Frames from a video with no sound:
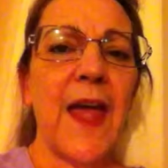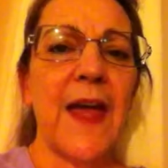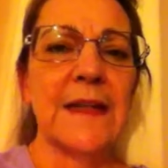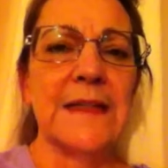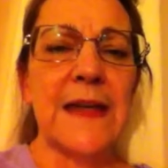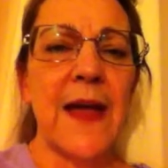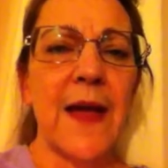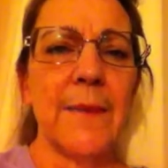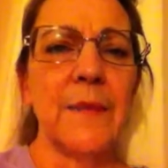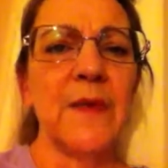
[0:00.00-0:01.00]
and
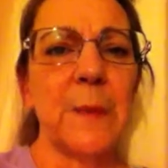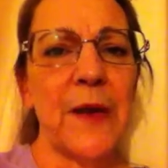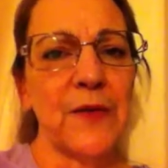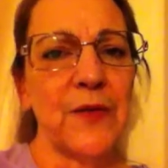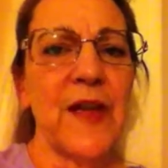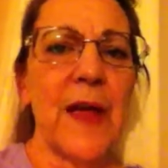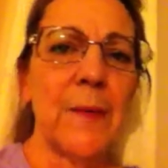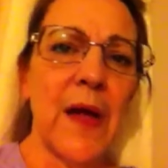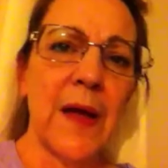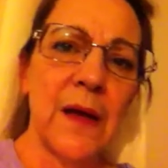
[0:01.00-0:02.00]
spend your
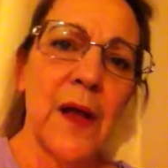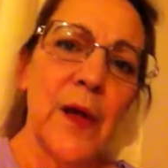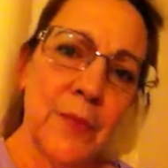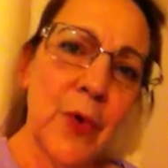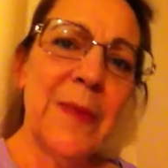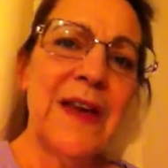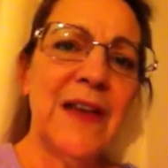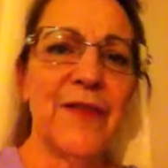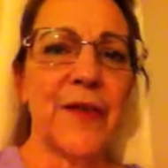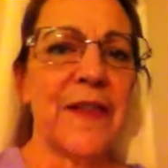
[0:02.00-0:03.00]
time on more
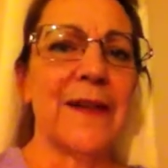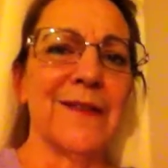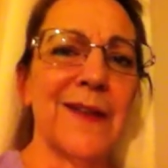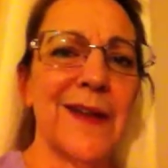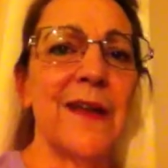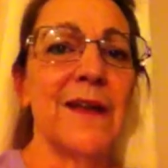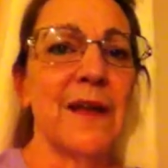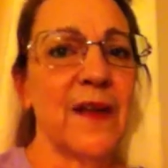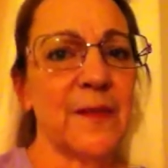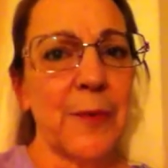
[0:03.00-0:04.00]
meaningful things like
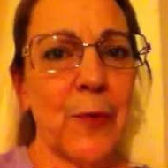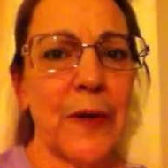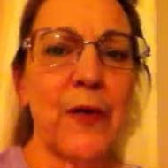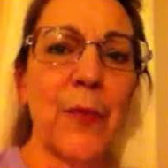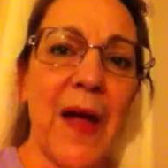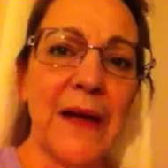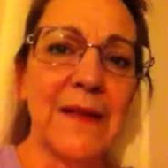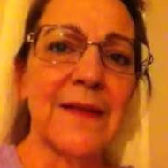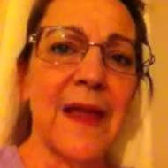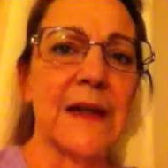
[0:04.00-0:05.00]
exploring your
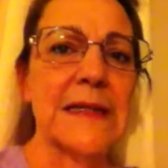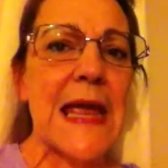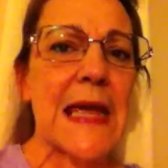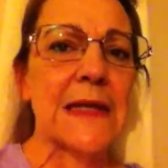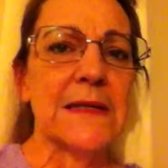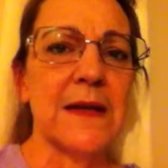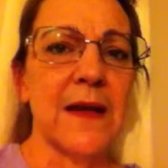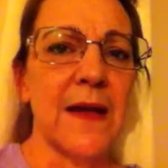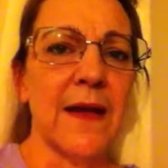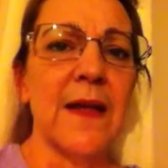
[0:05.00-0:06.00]
mindset and
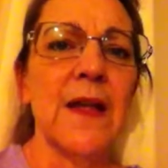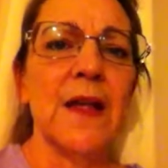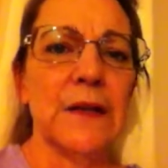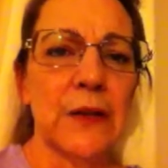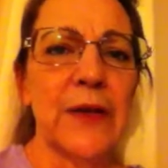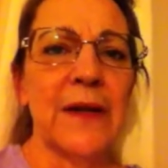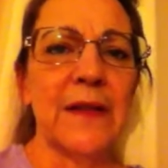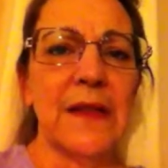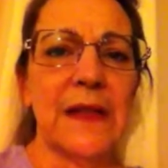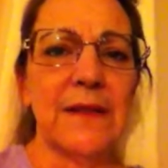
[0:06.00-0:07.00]

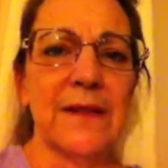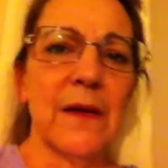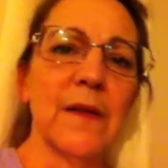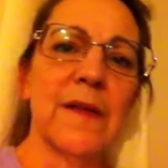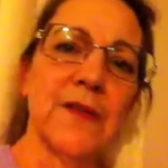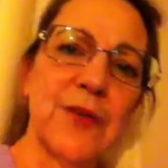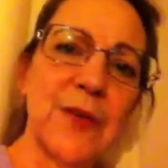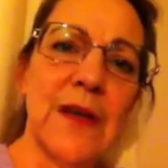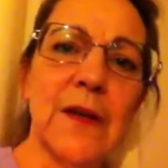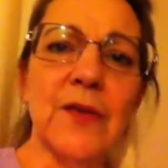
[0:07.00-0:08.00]
learning the skills that you
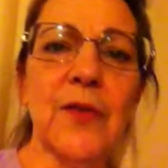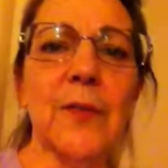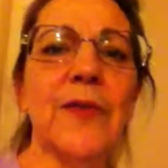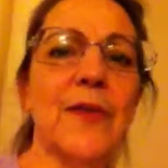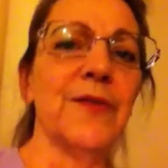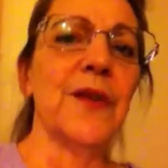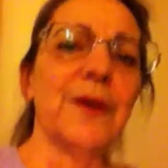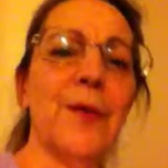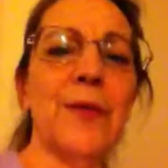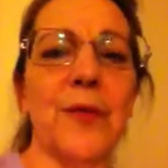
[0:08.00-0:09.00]
need in terms of,
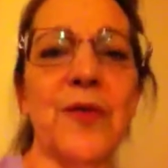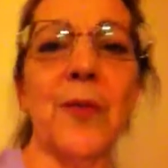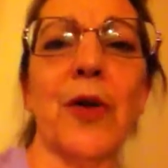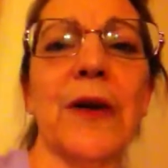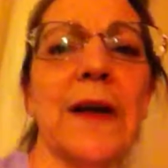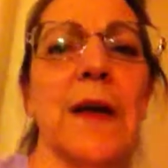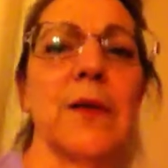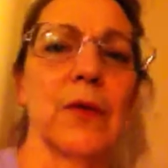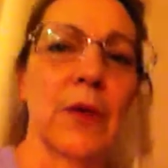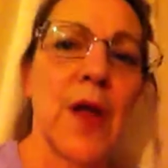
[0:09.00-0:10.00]
social
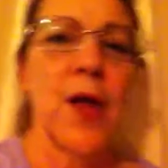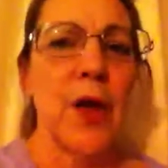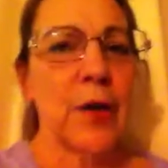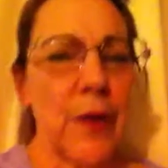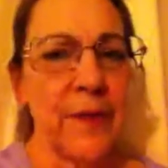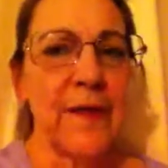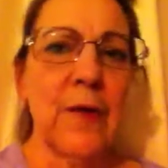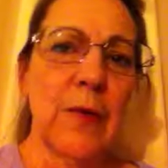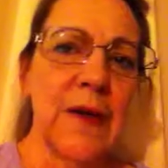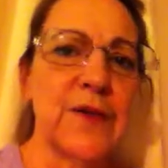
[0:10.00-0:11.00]
marketing or closing
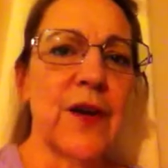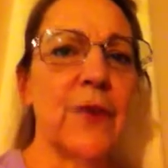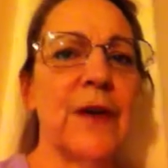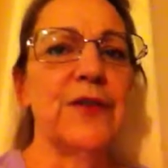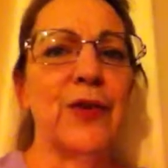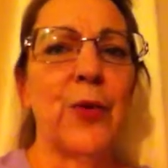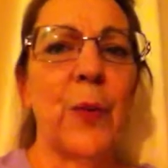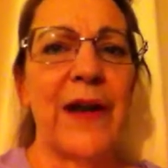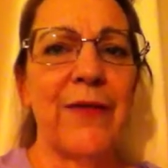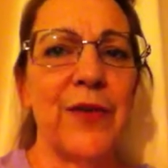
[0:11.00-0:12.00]
or lead generation or
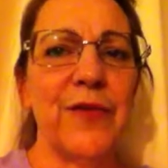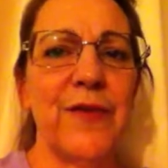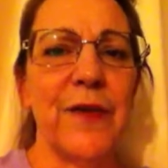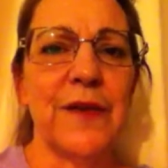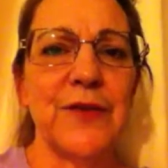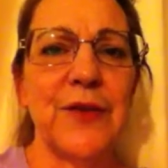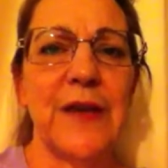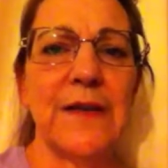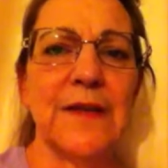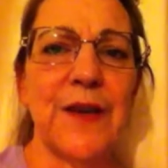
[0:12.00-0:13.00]
whatever you feel that you
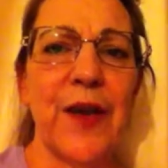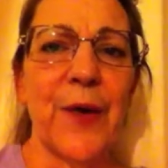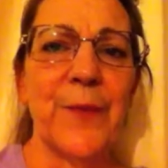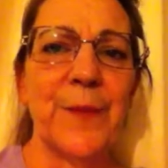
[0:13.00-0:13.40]
need to know.